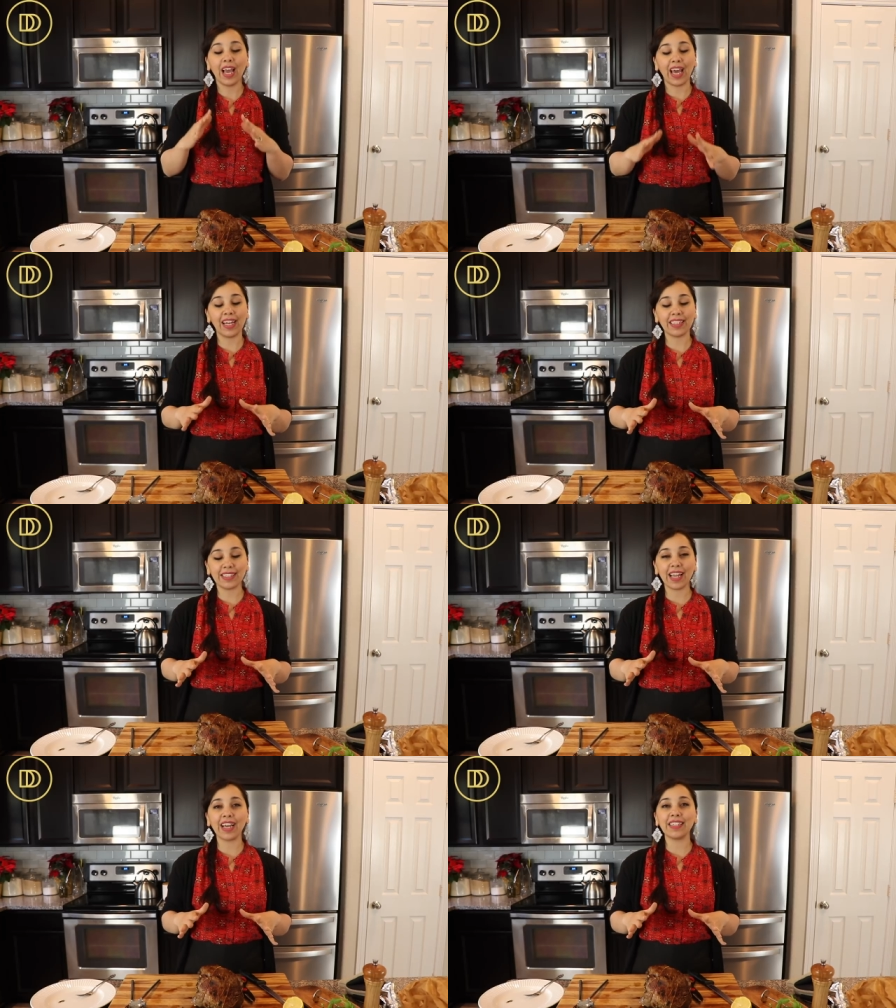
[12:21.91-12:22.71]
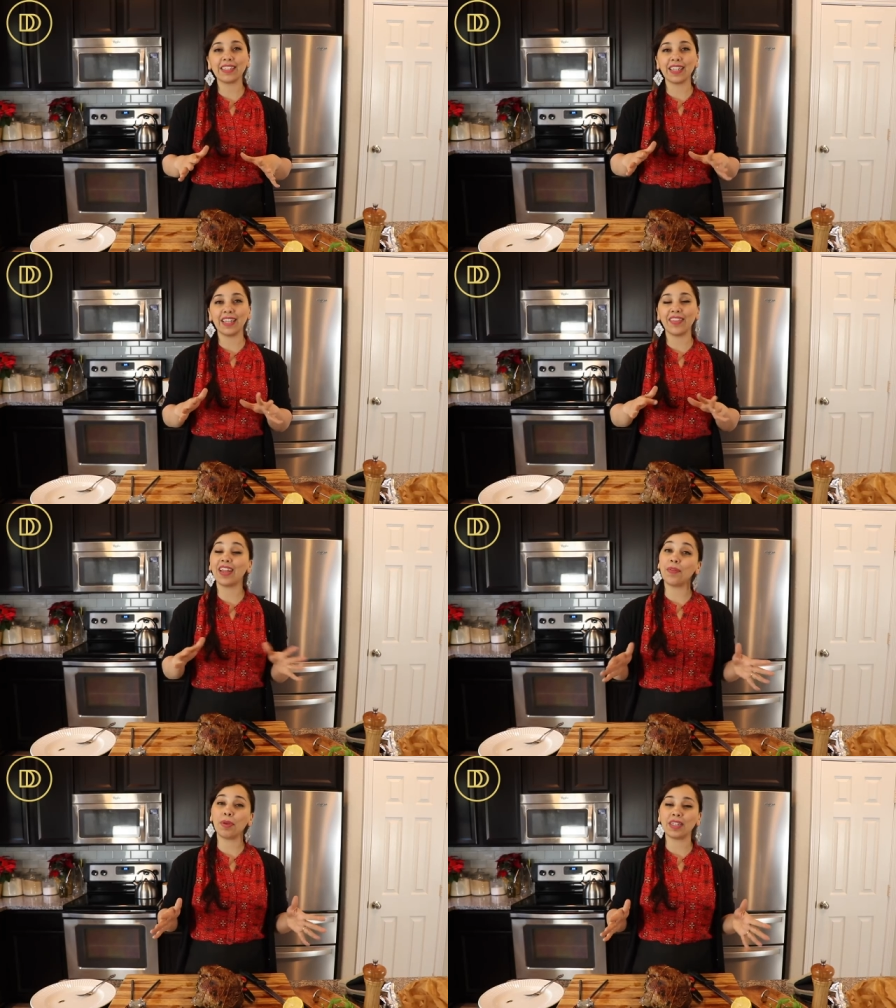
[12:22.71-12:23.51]
and it's nice, and, and
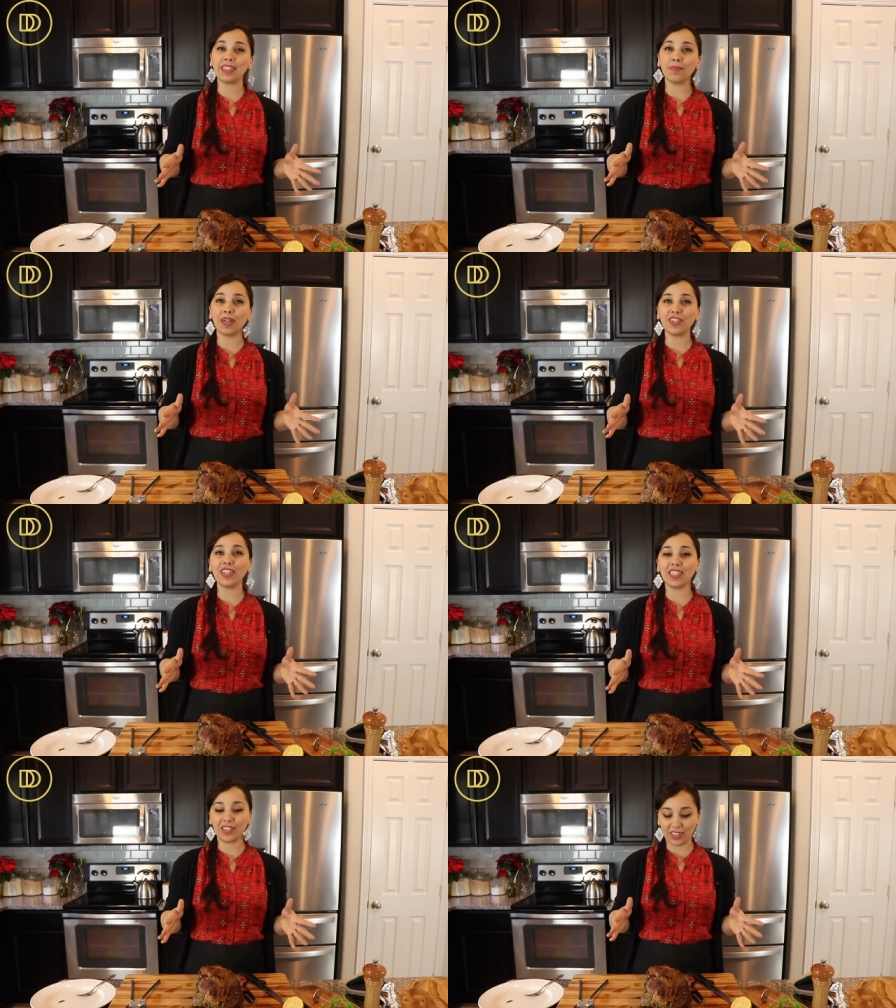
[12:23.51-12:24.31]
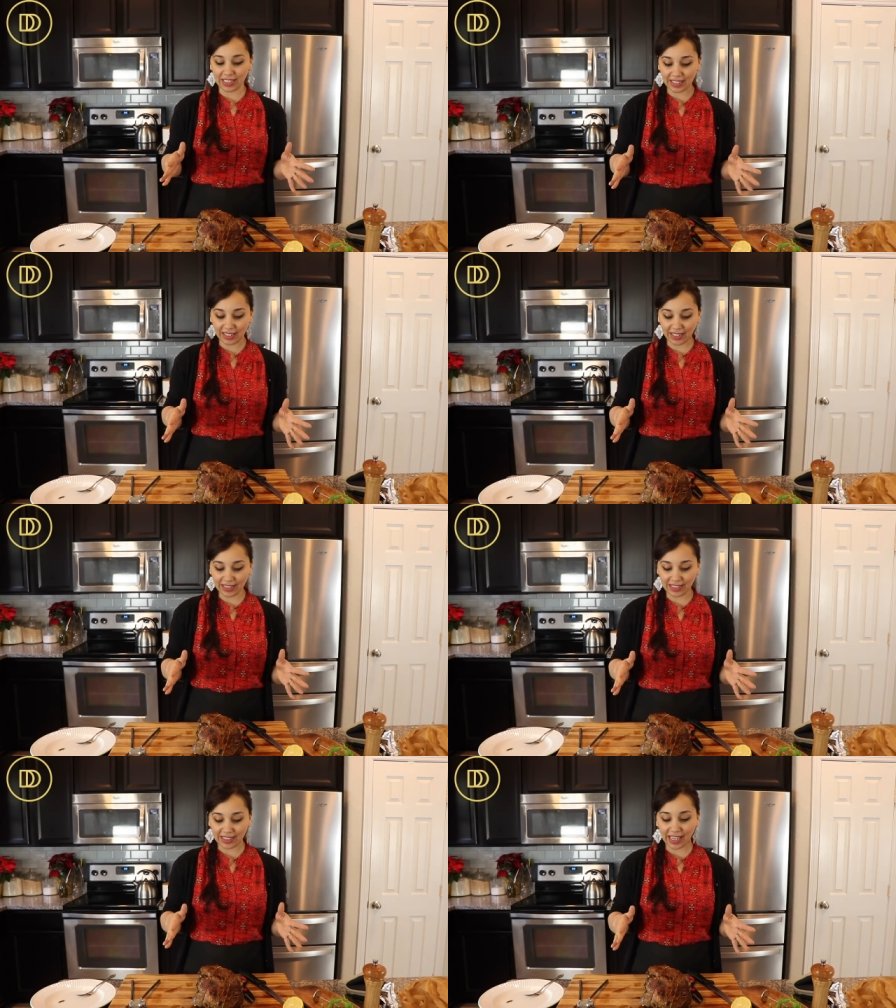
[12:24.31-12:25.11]
then it's much easier to, uh,
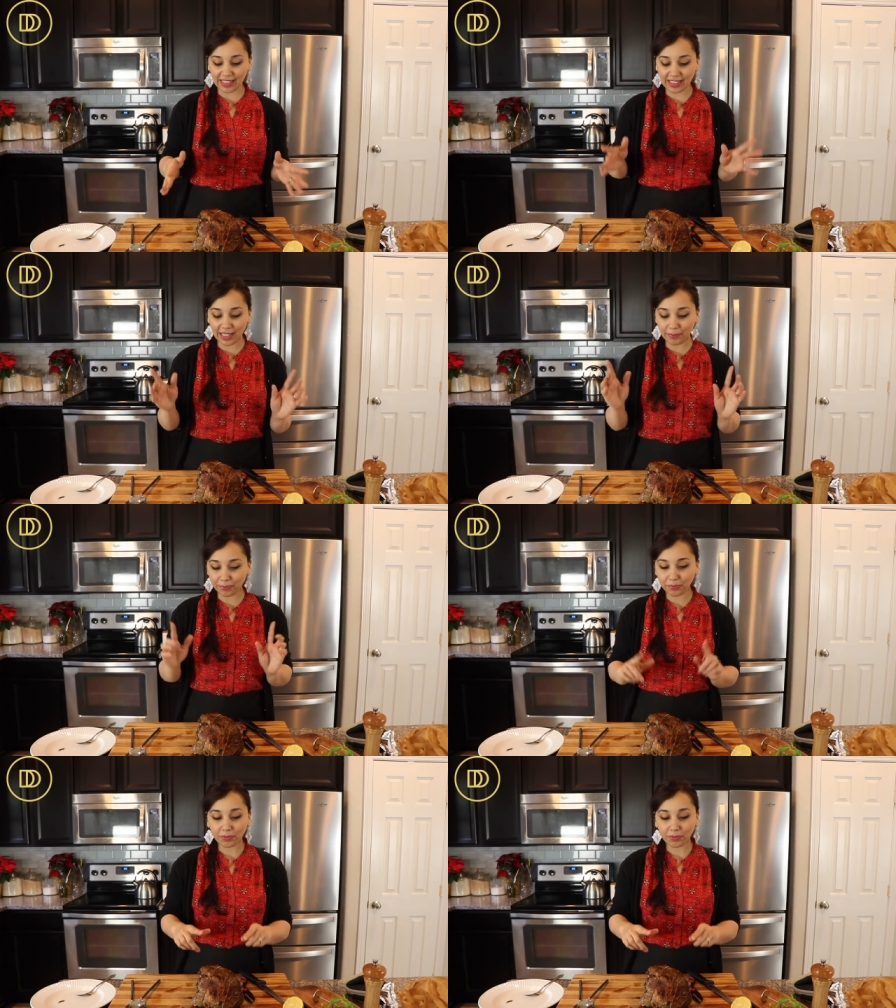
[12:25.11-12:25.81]
to slice it.